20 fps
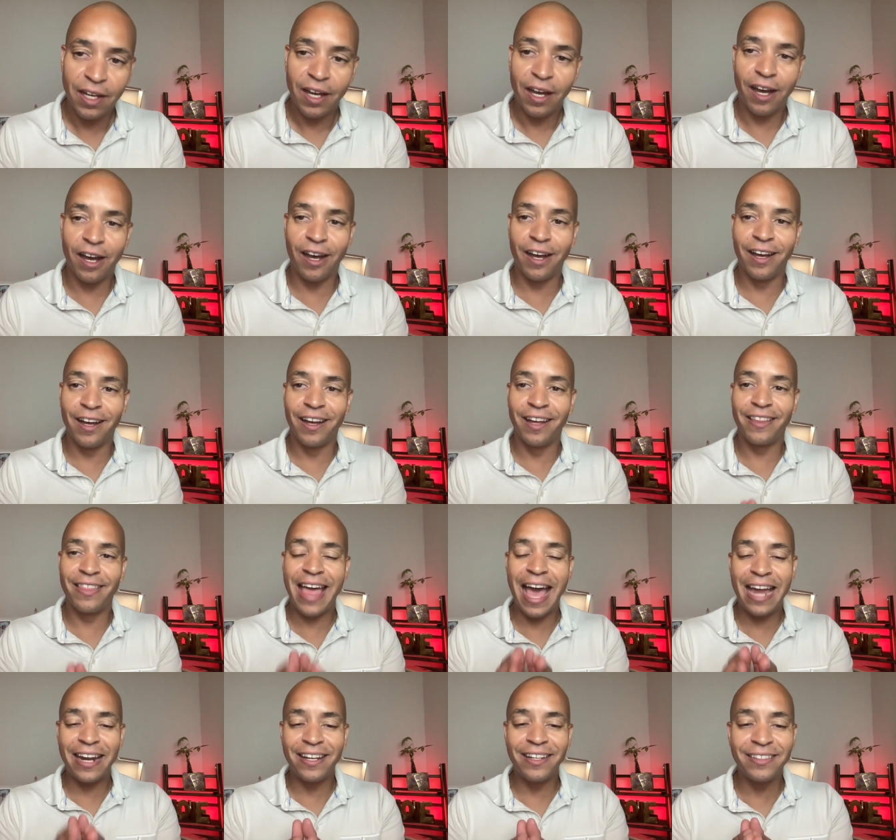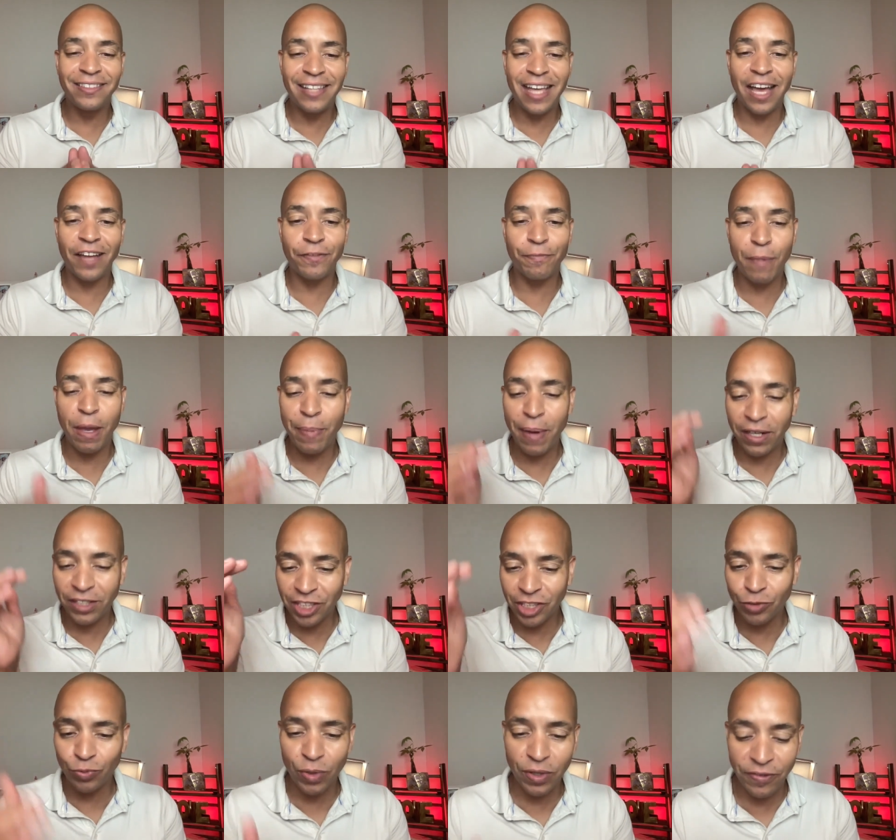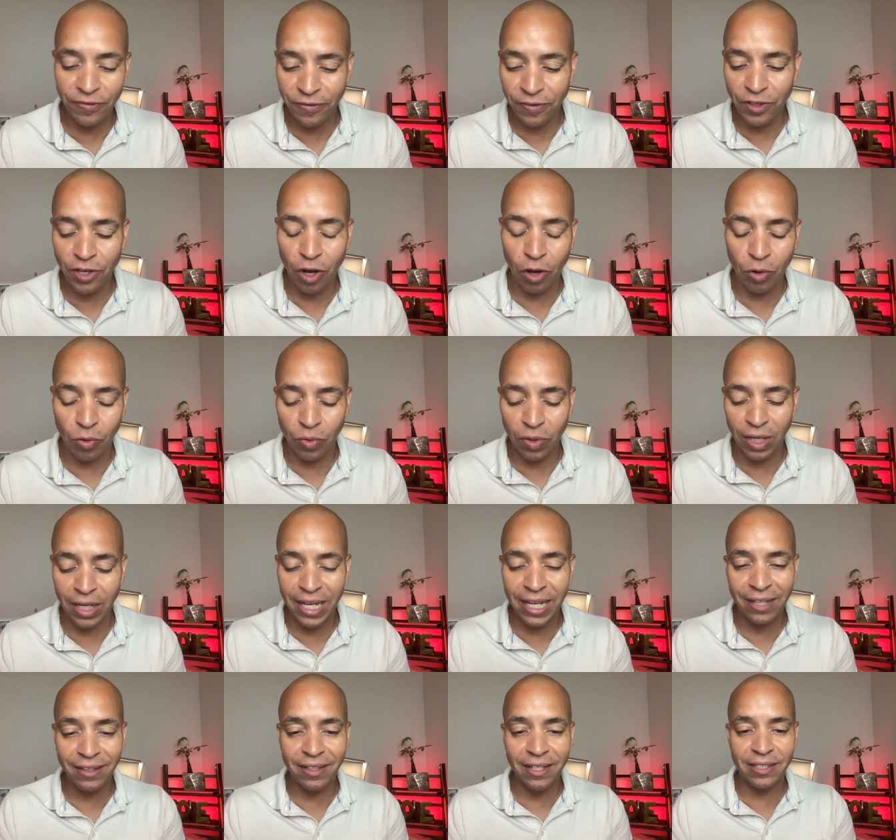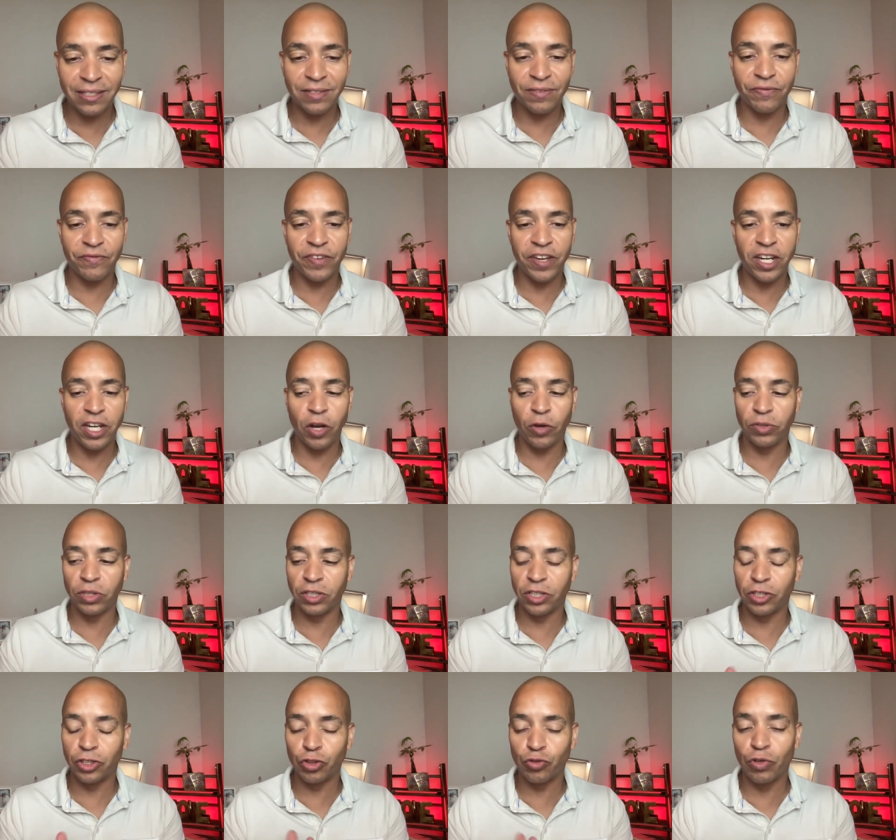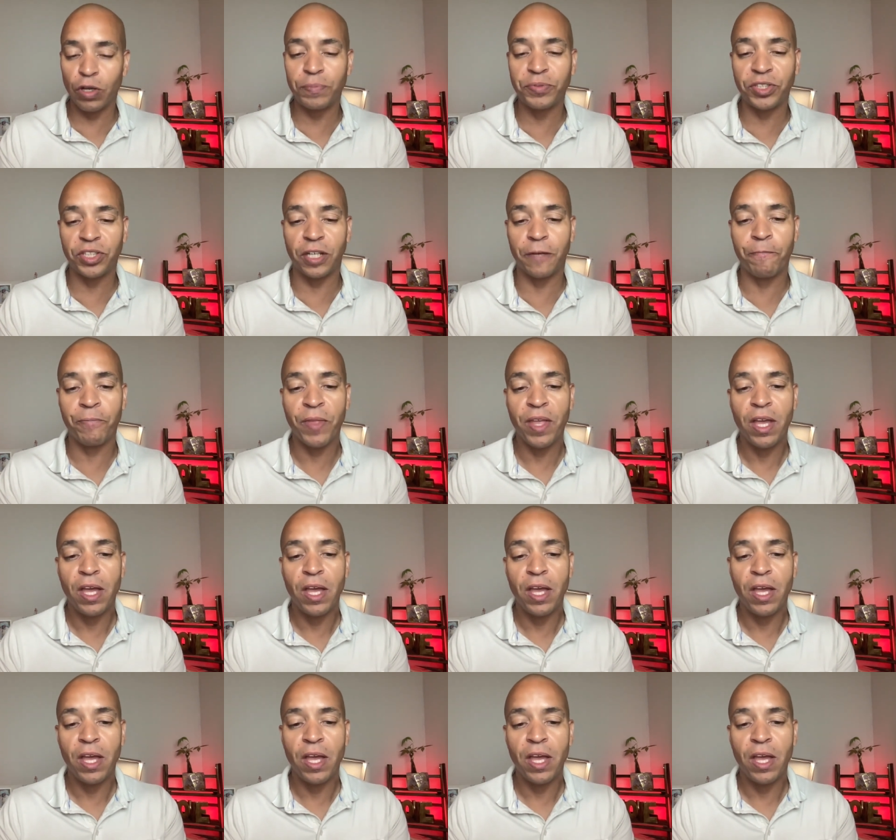uh, that in depth. Maybe I'll just, re, you know, link this video in the description.